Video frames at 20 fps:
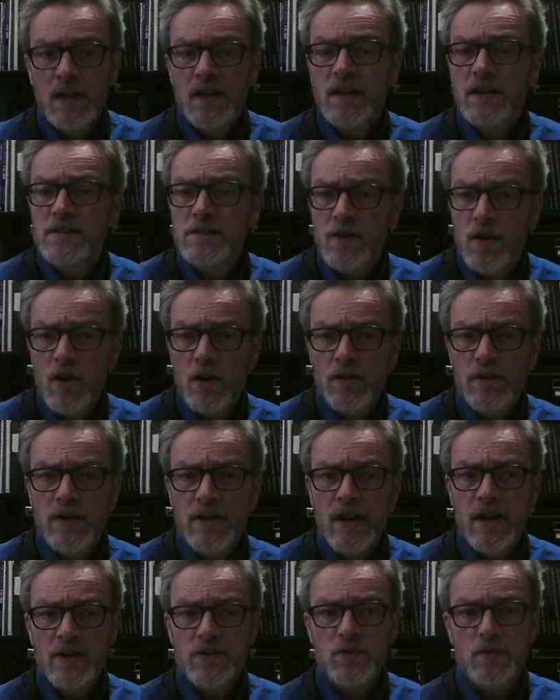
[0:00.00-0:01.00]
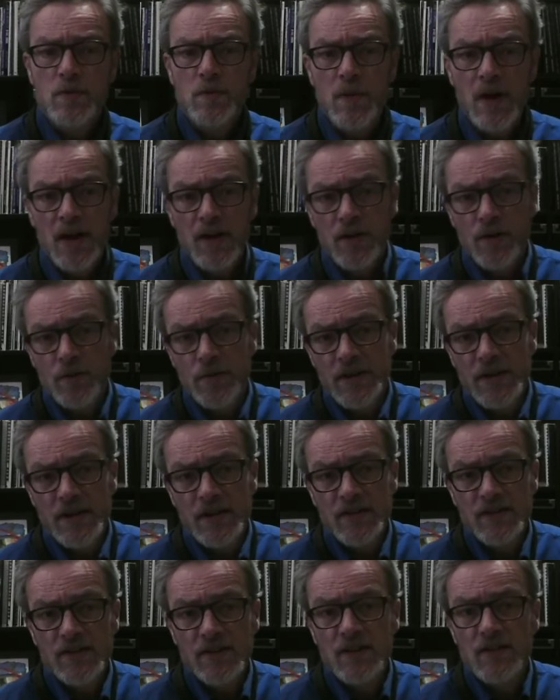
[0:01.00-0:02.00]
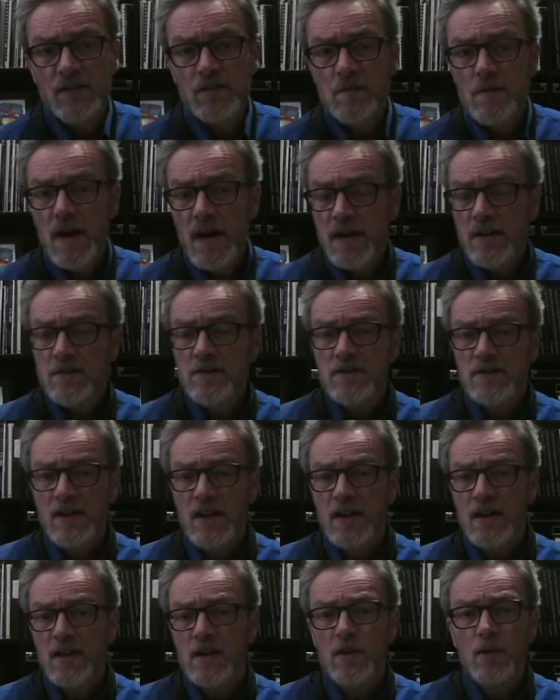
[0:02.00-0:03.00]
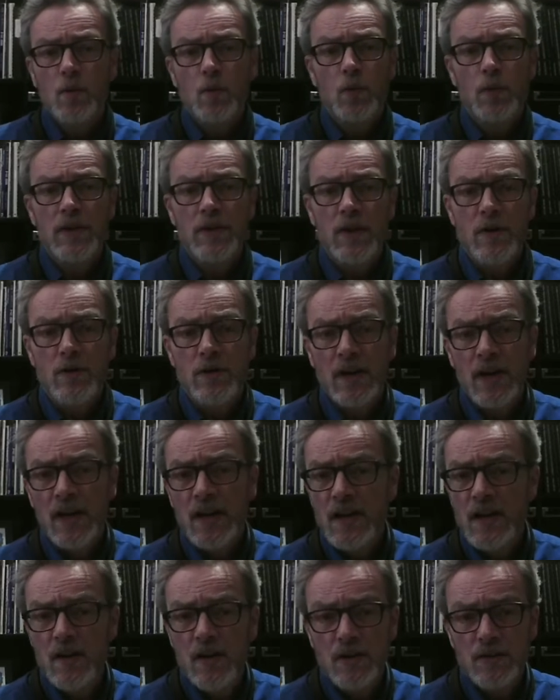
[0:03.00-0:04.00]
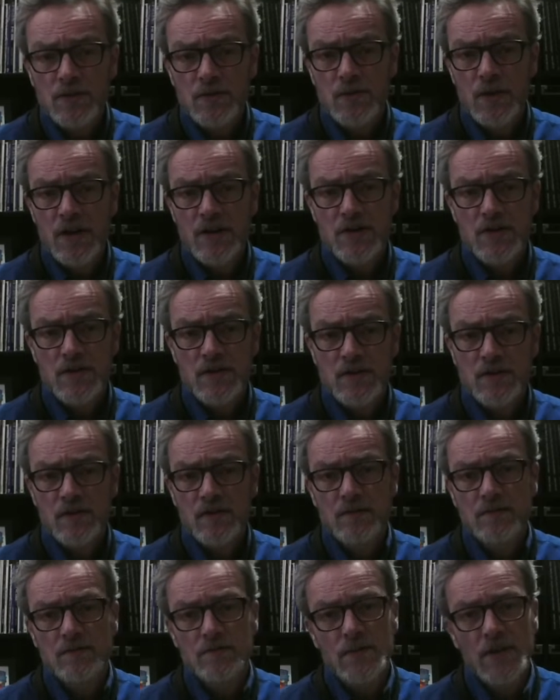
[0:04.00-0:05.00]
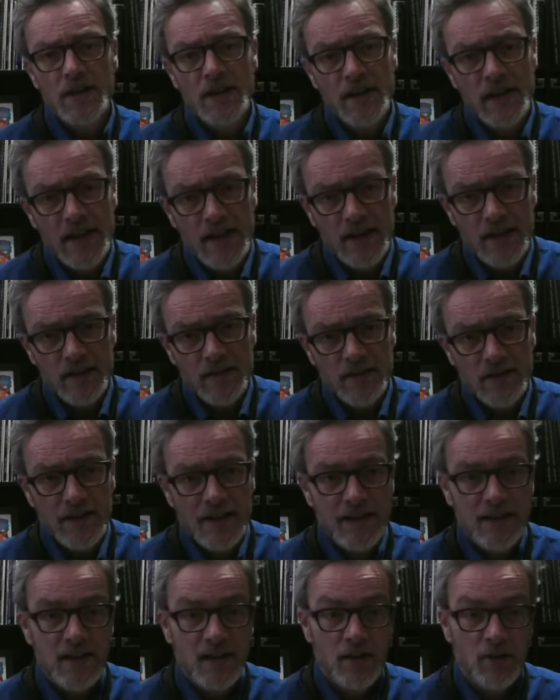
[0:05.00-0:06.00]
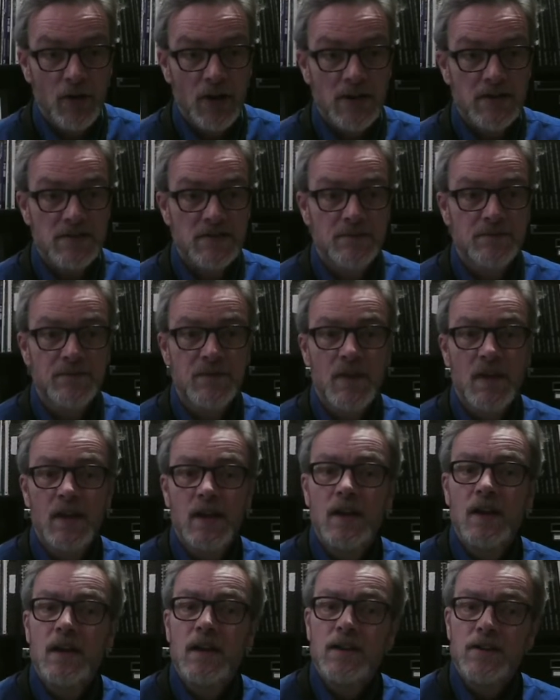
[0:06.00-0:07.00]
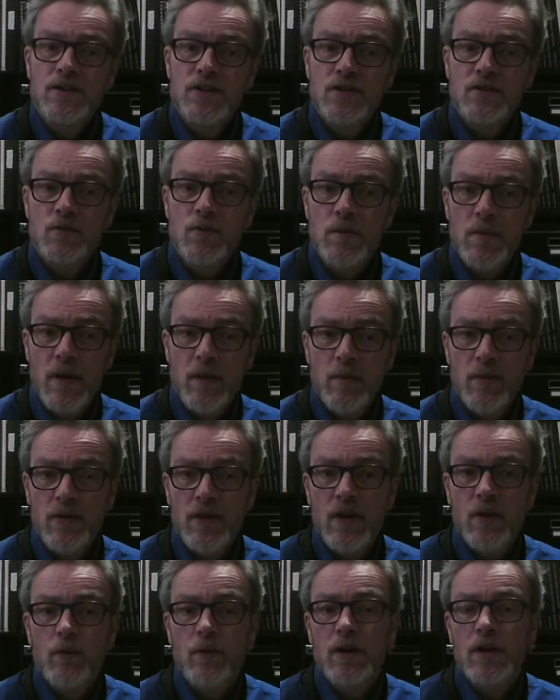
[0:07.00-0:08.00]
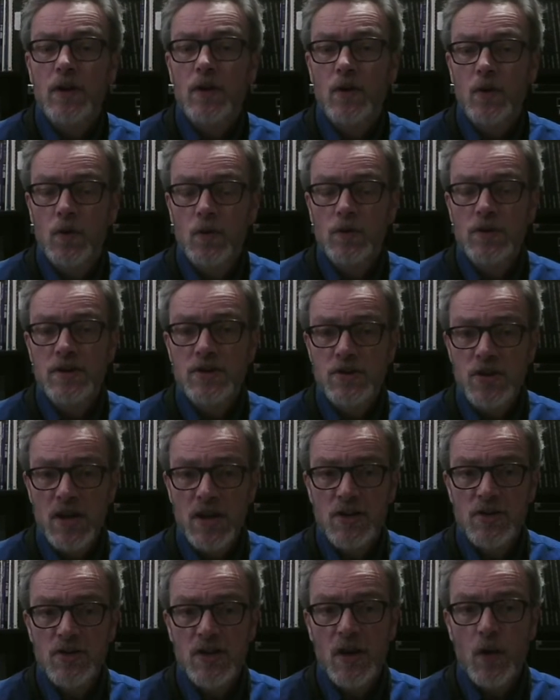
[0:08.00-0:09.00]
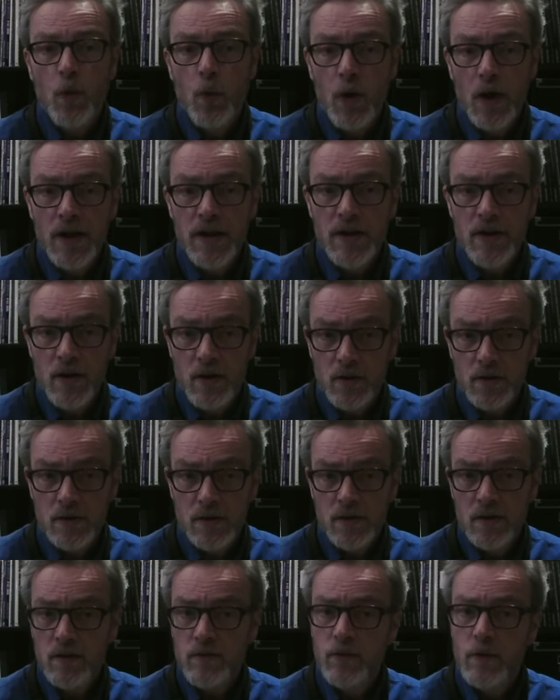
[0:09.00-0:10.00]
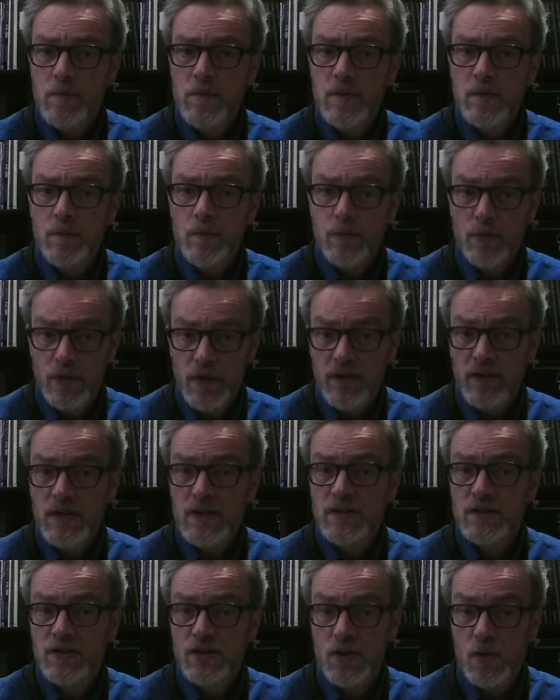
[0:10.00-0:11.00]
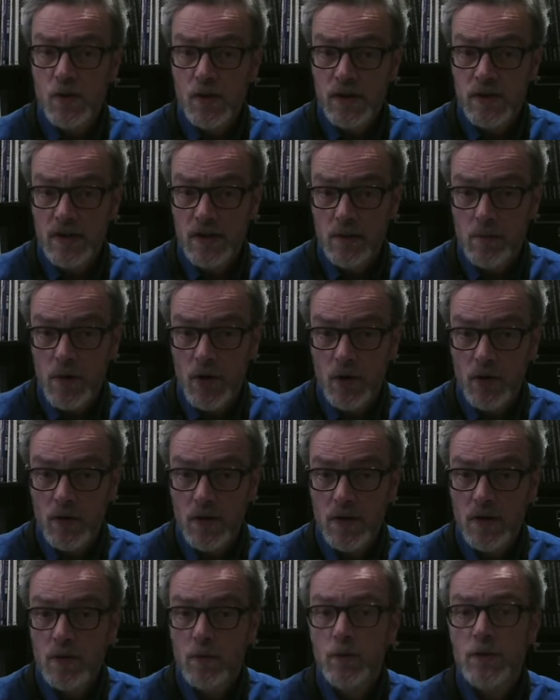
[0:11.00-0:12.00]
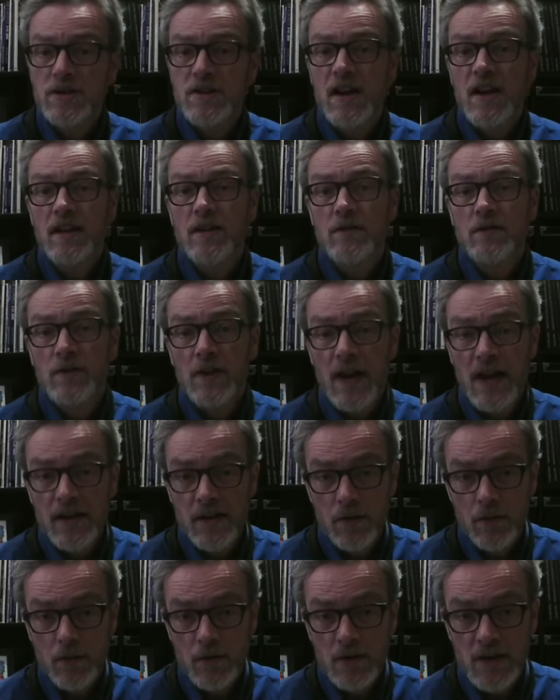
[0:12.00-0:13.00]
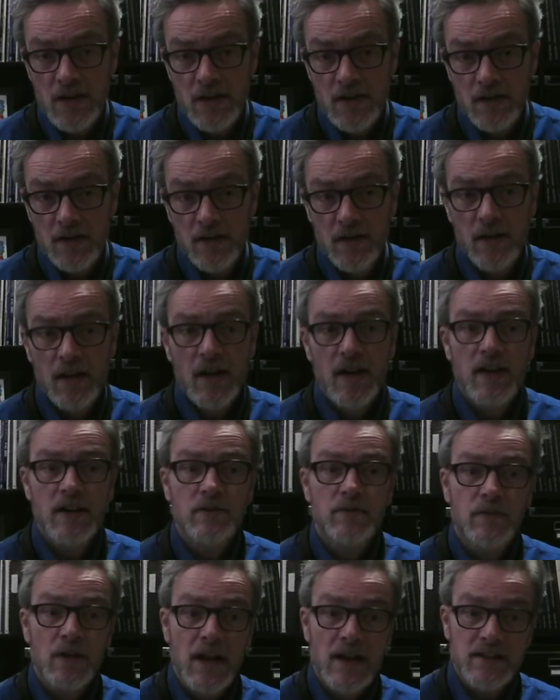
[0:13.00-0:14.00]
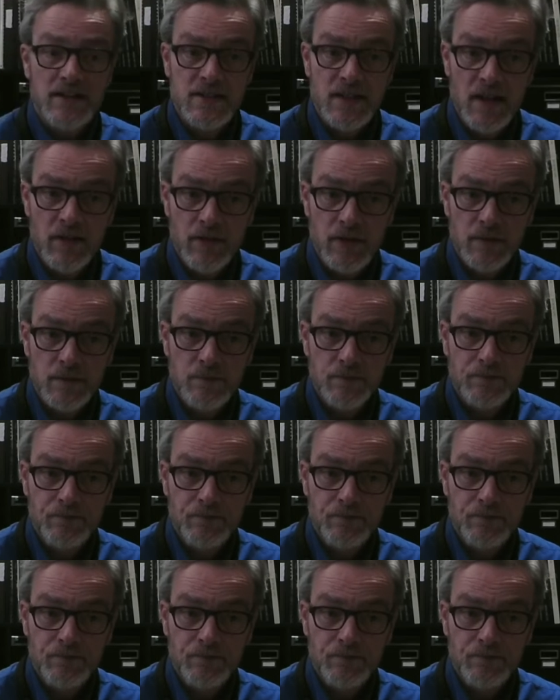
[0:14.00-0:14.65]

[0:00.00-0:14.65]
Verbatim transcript: It's called the natural minor because it is a minor scale without any alterations, but again, I digress. Just remember that we are only changing one note from the previous Dorian mode, which had a flat 3 and a flat 7.